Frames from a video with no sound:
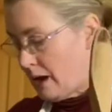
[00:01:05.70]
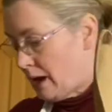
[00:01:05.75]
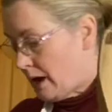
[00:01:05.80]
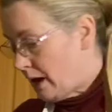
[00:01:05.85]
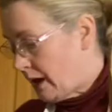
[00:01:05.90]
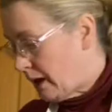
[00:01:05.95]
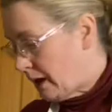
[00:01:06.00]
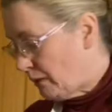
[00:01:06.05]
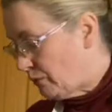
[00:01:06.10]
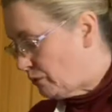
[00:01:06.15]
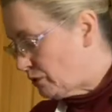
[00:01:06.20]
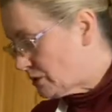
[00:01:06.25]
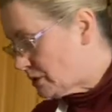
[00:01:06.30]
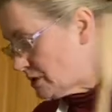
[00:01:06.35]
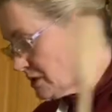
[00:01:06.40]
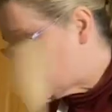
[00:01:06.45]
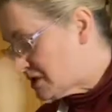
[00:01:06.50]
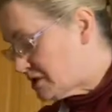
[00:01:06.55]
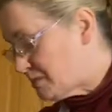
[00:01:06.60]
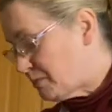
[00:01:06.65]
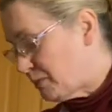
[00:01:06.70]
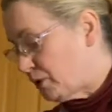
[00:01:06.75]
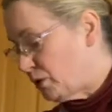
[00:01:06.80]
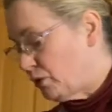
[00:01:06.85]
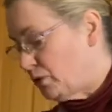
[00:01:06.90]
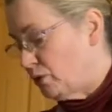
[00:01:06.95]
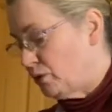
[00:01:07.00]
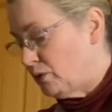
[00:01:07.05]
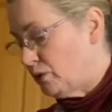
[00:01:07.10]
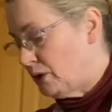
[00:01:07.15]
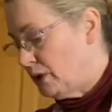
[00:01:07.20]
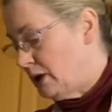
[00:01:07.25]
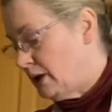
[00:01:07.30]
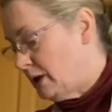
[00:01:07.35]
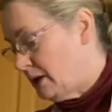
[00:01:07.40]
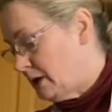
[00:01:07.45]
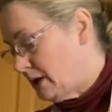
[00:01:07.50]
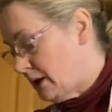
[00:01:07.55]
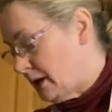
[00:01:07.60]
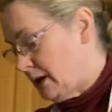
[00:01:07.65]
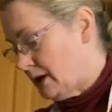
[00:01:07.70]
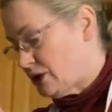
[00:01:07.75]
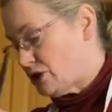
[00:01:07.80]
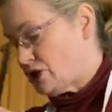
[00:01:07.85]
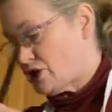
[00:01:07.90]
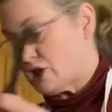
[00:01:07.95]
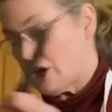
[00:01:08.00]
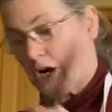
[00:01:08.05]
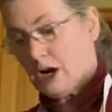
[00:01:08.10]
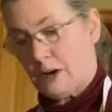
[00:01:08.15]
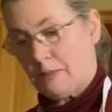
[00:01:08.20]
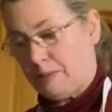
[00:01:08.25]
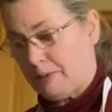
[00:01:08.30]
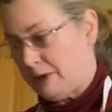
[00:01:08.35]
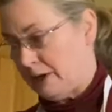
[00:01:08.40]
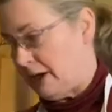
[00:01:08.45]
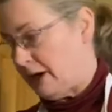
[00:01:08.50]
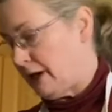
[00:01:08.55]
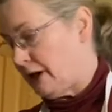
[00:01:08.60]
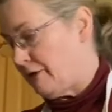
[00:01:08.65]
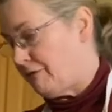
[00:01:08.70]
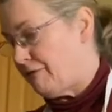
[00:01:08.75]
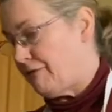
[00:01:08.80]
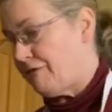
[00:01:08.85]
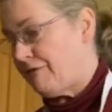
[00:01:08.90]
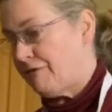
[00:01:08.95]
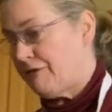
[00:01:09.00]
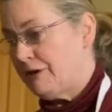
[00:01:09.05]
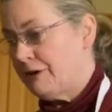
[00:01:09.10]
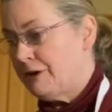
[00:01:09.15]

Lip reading: a wooden spoon, a sharp knife,